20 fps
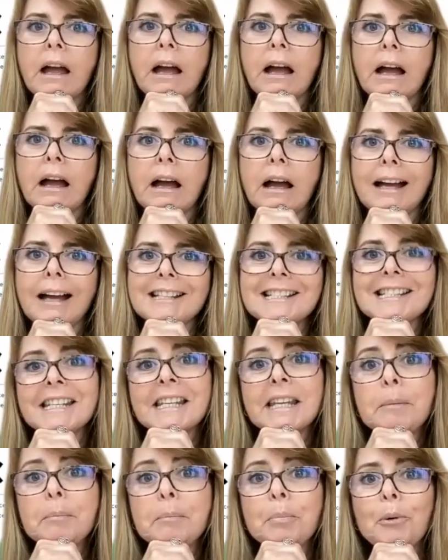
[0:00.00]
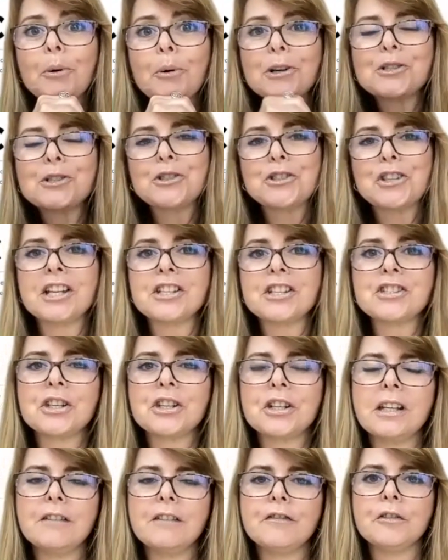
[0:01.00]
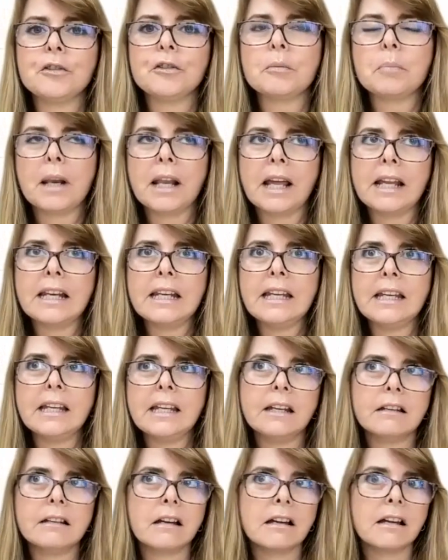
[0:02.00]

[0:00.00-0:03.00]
a tip or suggestion if you're planning